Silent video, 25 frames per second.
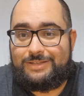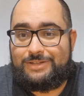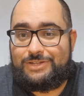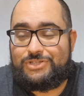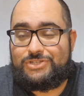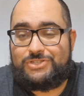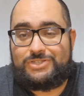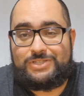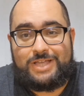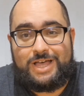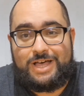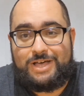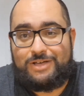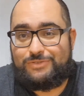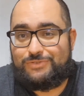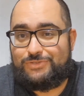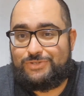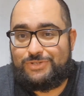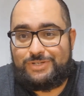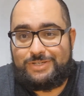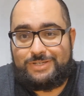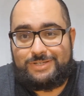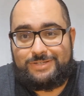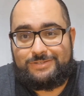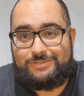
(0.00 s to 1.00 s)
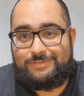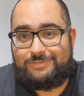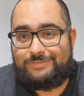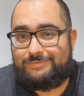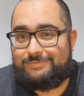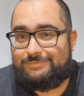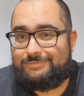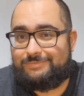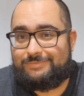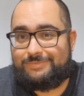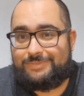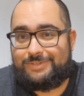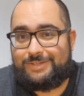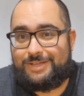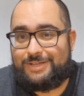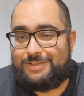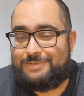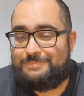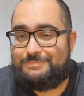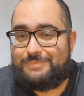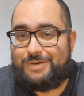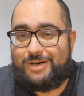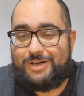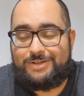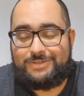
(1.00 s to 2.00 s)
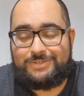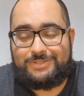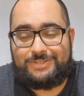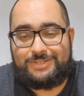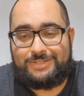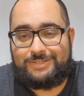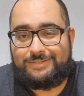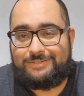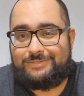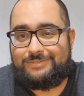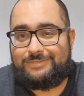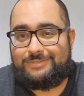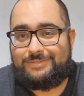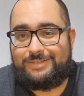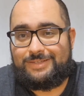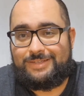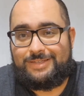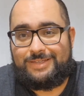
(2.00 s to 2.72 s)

nostalgia unboxing,